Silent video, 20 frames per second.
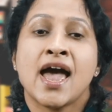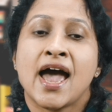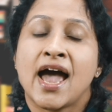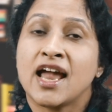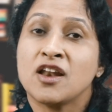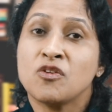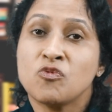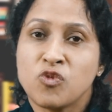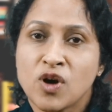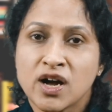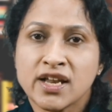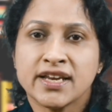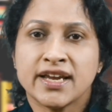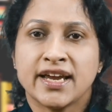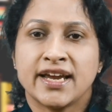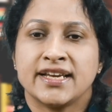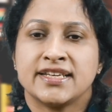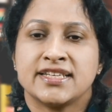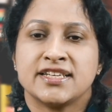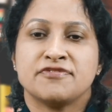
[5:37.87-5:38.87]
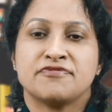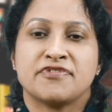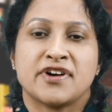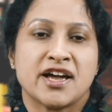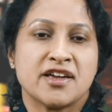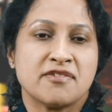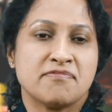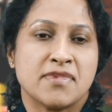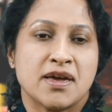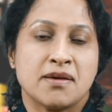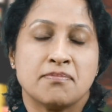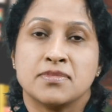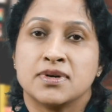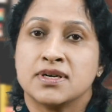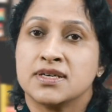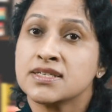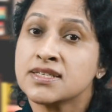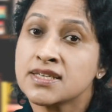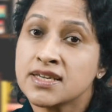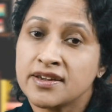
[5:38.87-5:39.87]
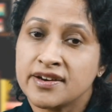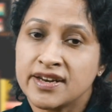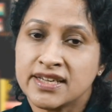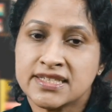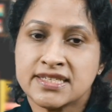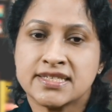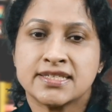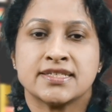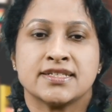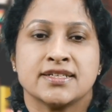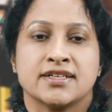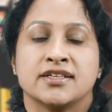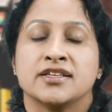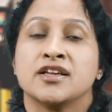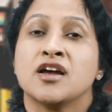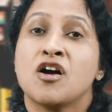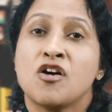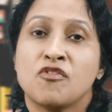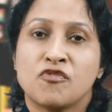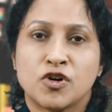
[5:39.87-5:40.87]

and 185 members registered